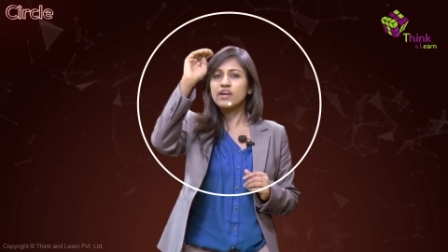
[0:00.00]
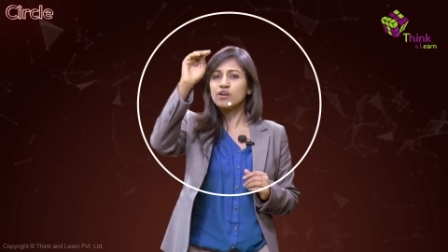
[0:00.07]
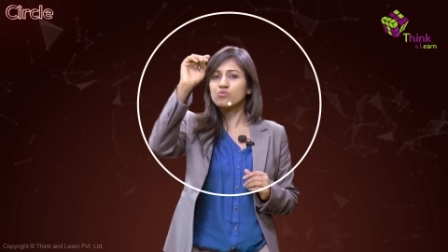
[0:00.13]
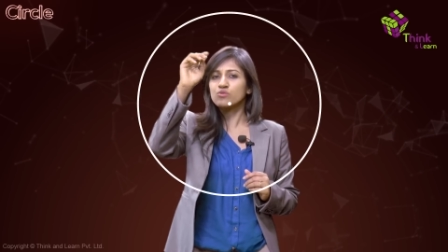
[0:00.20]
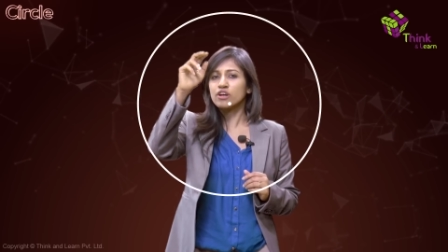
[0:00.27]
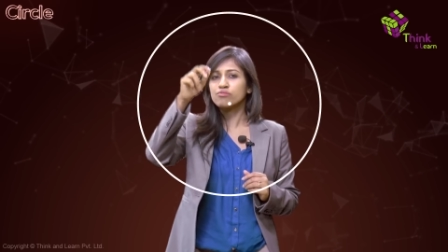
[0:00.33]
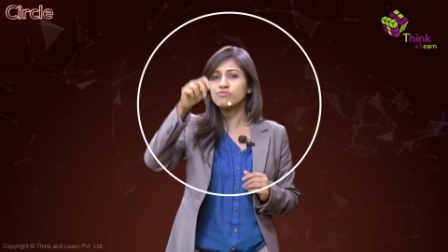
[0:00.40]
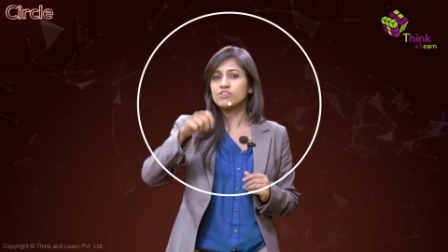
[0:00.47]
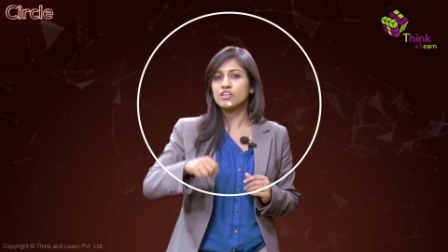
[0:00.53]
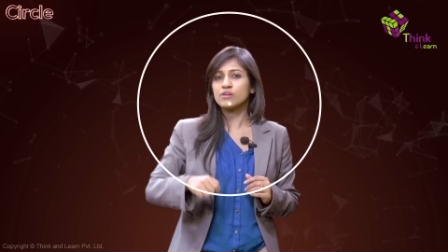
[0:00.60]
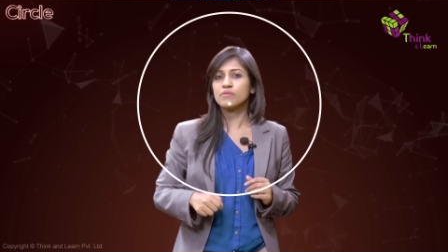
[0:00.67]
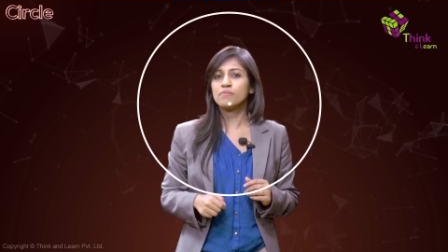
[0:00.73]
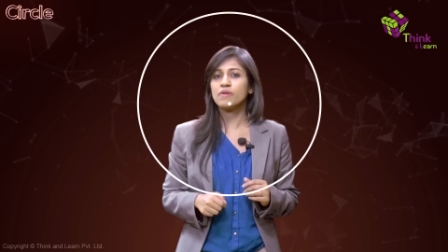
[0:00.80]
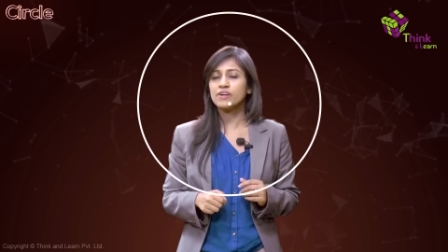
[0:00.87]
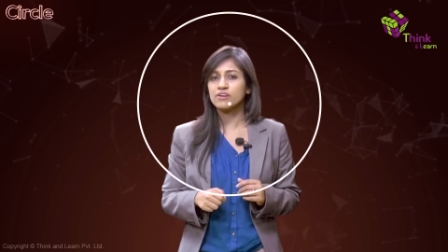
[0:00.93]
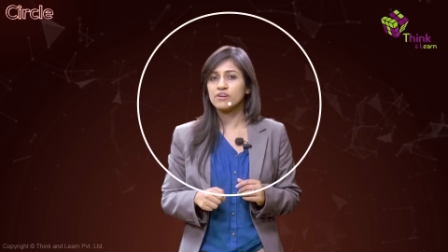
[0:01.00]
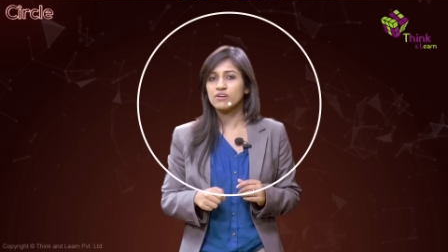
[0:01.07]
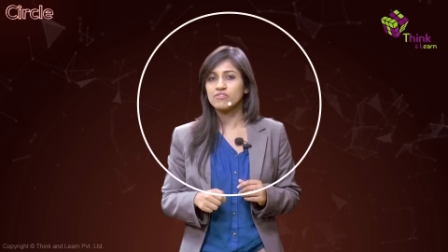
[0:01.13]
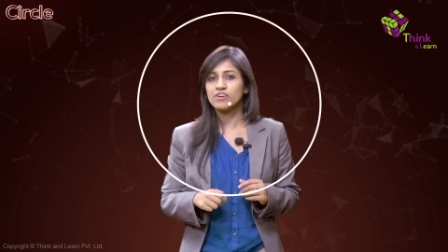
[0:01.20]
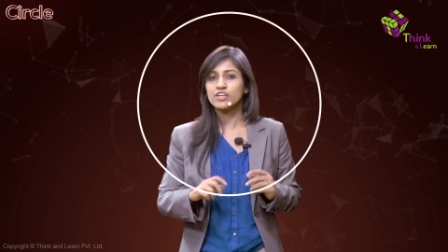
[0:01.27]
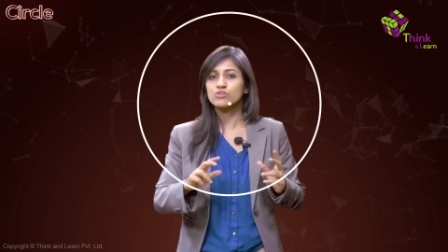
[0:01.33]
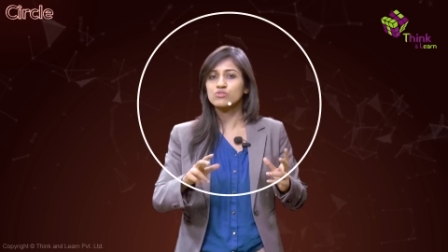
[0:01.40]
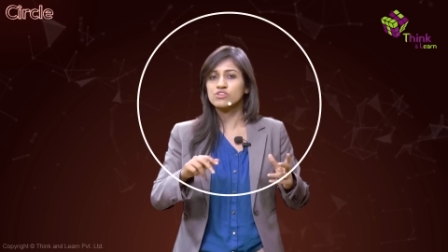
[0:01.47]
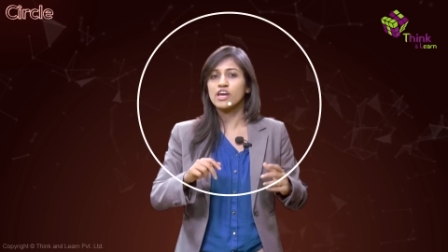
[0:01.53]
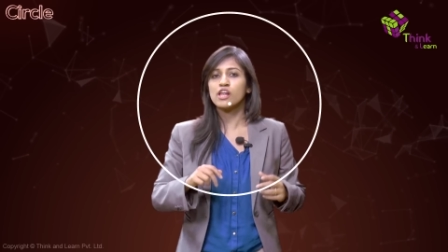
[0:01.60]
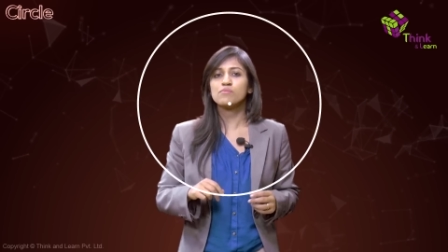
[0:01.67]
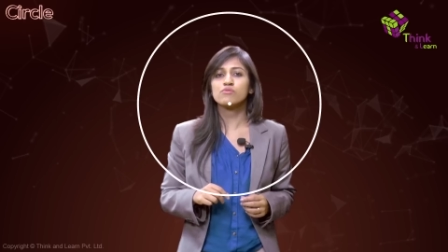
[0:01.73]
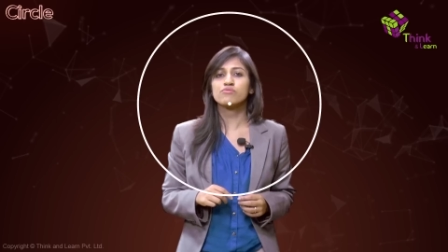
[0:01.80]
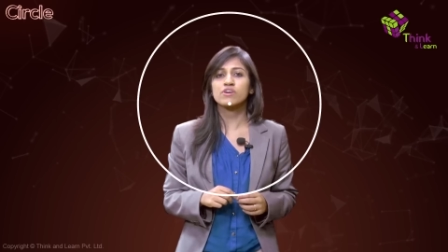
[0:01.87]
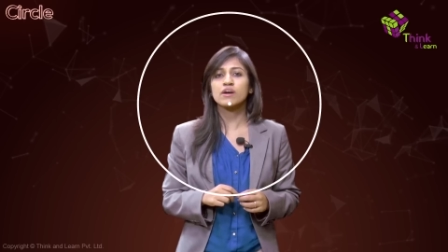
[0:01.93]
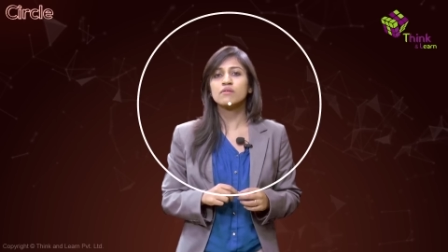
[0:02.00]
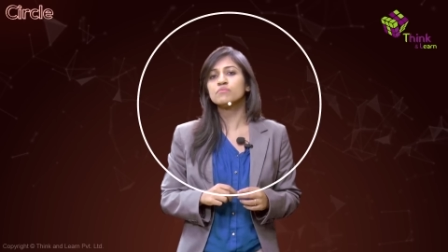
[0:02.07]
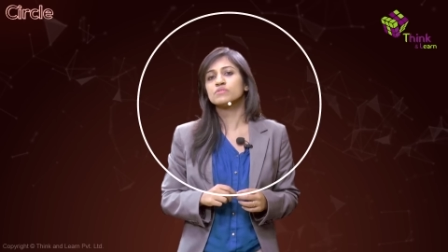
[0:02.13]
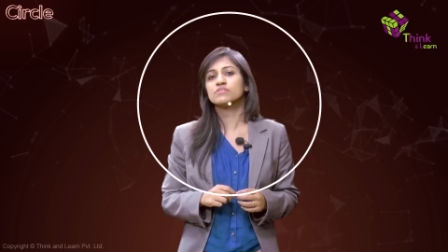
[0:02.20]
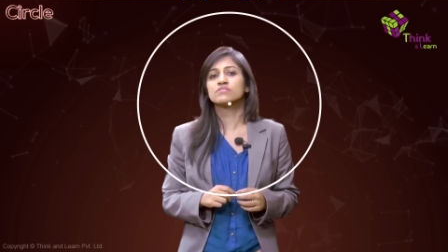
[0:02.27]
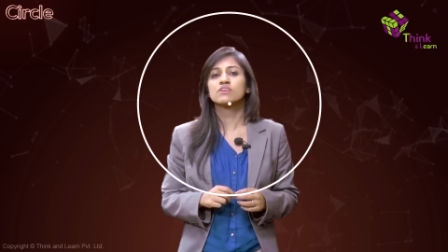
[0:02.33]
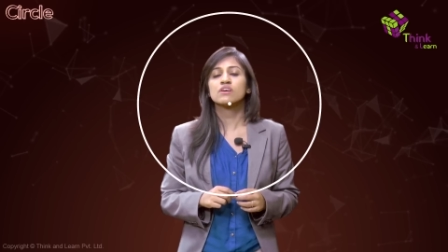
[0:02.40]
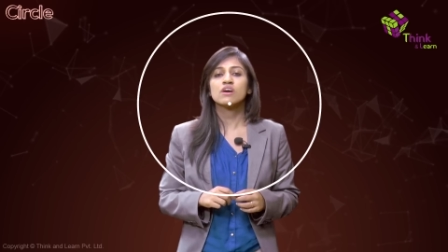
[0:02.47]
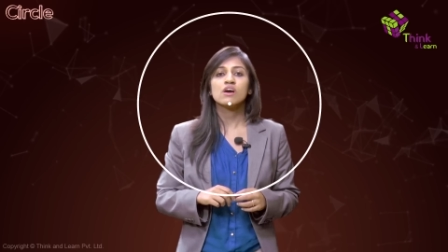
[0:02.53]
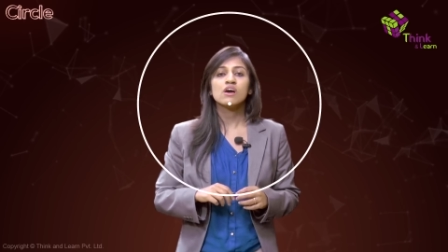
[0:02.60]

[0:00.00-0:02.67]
That would definitely be better where I use the help of the compass.